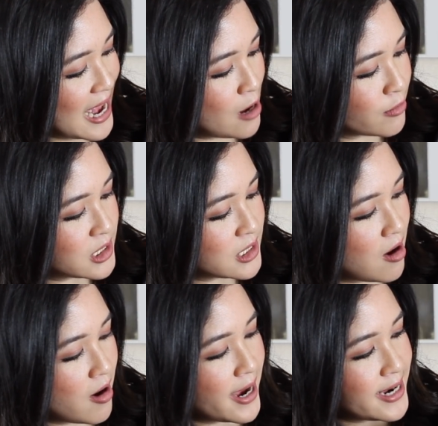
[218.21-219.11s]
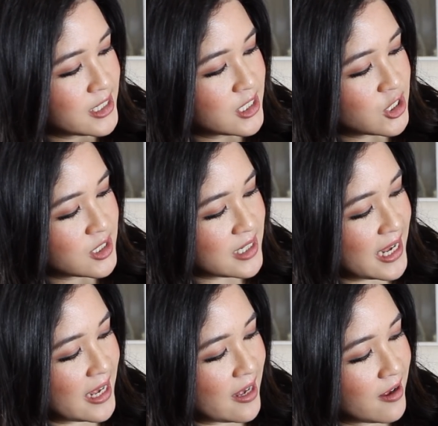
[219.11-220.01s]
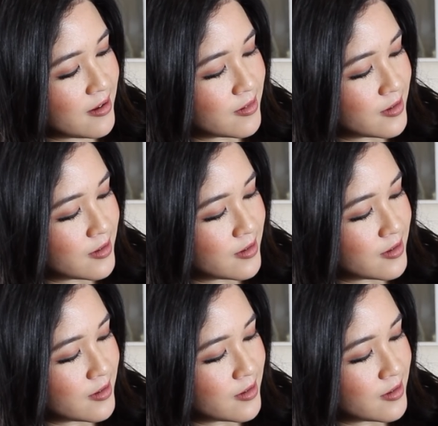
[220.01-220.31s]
outside, just here,